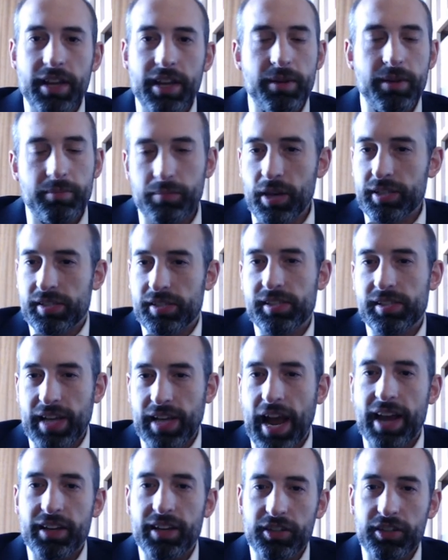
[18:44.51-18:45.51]
must
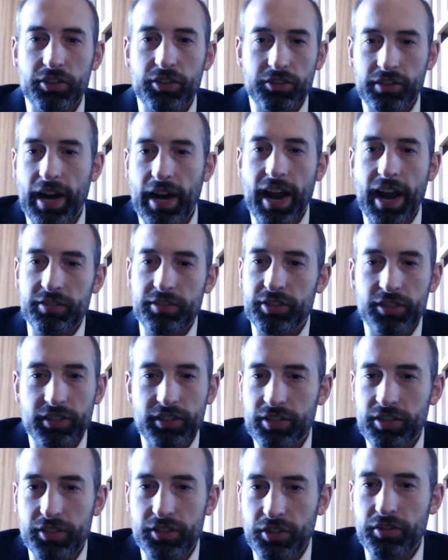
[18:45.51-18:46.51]
stand your ground, you
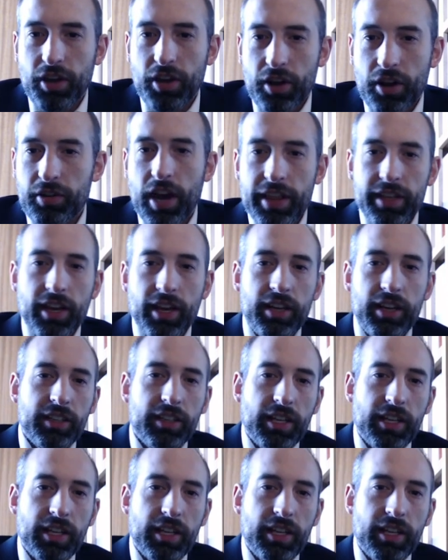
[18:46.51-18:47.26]
can do no other